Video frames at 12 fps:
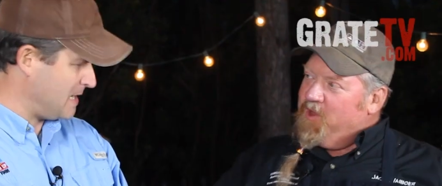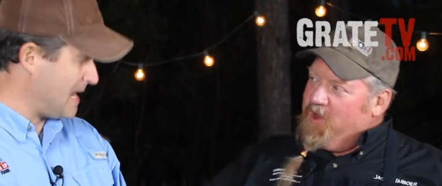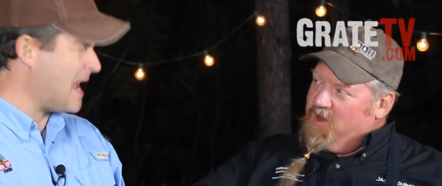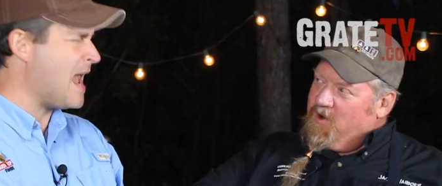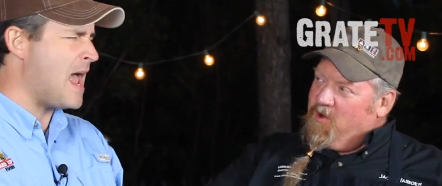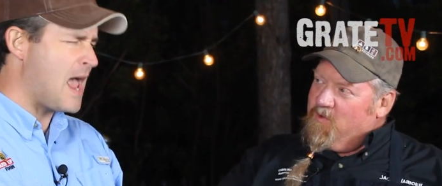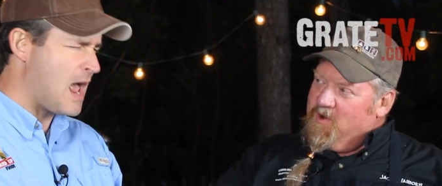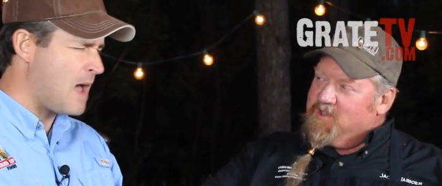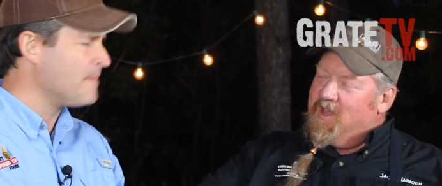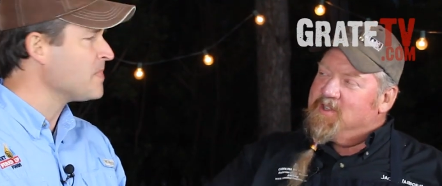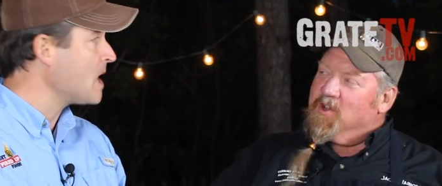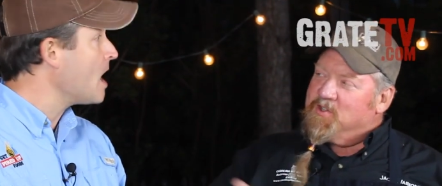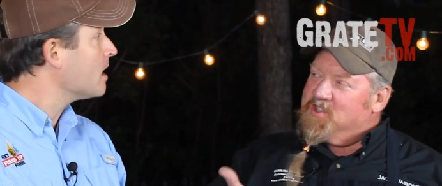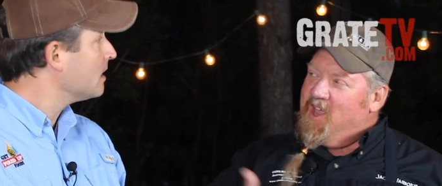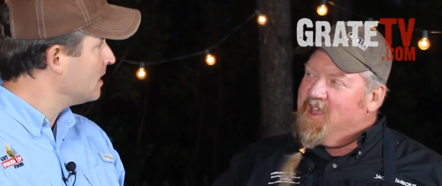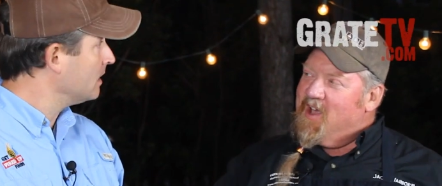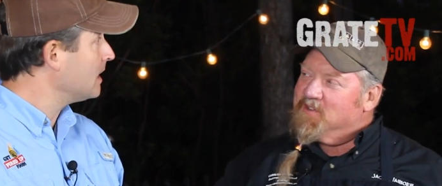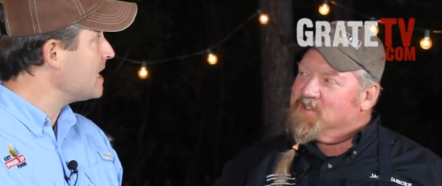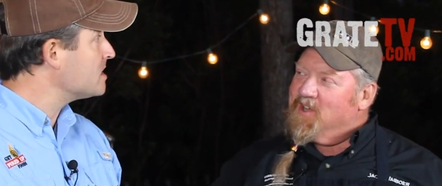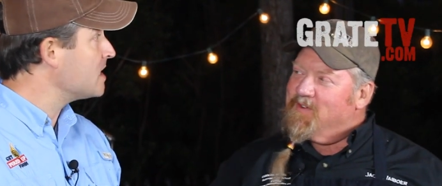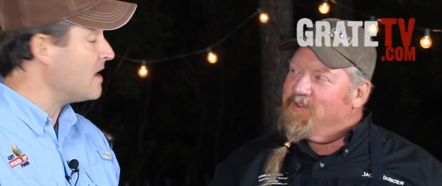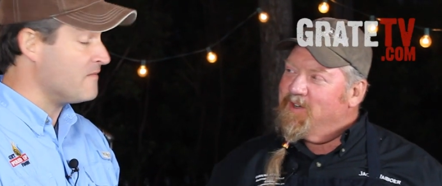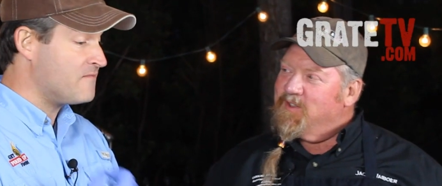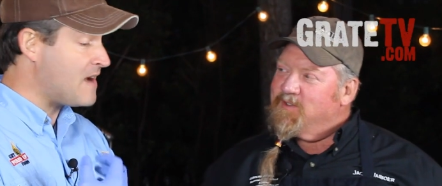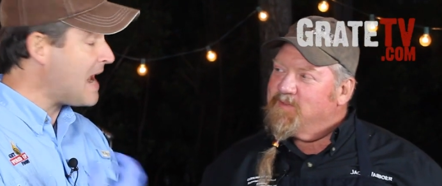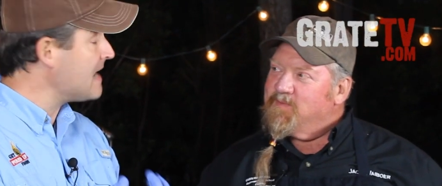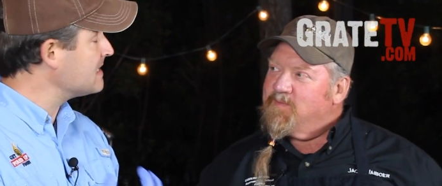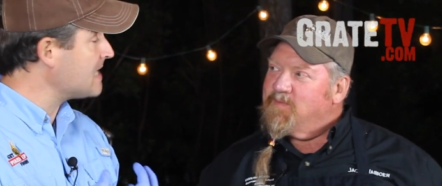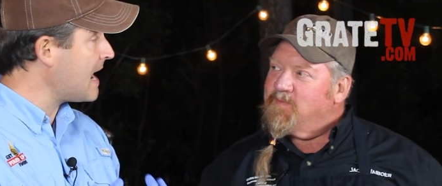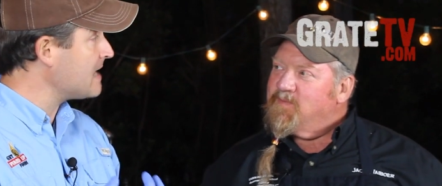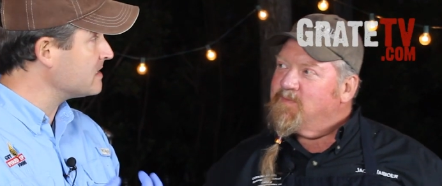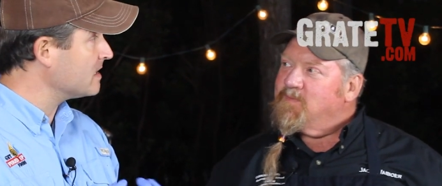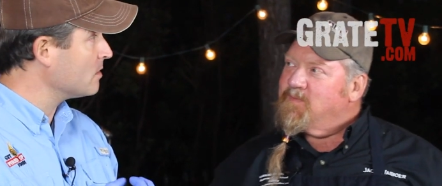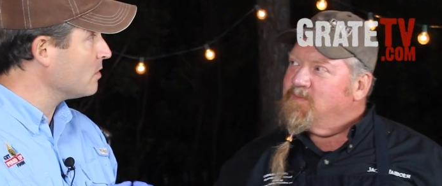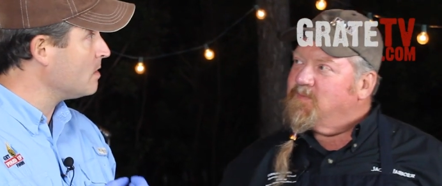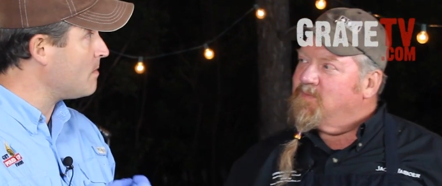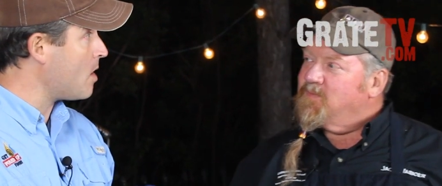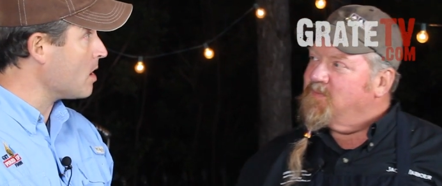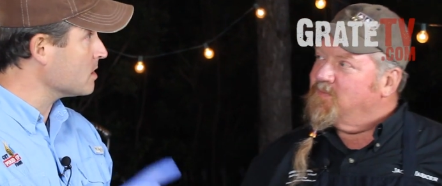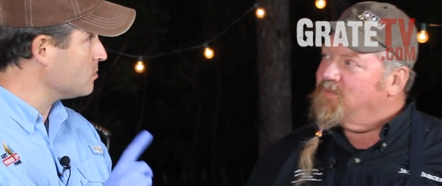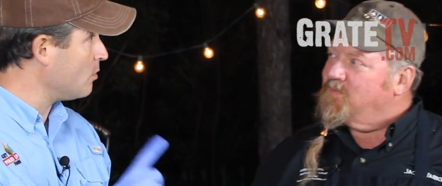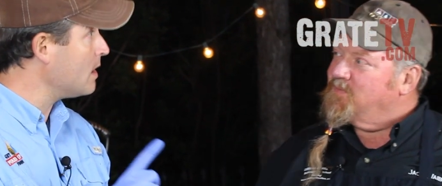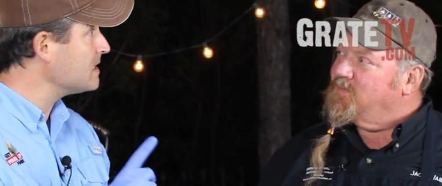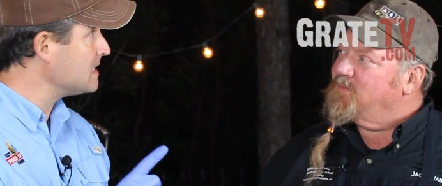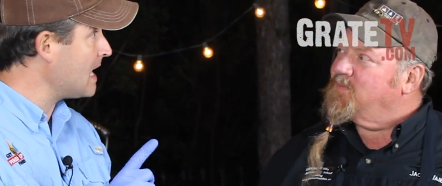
Speaker 1: thing yeah. and all the rest. That's all steakhouse Let's stuff, get huh? fantastic grill marks one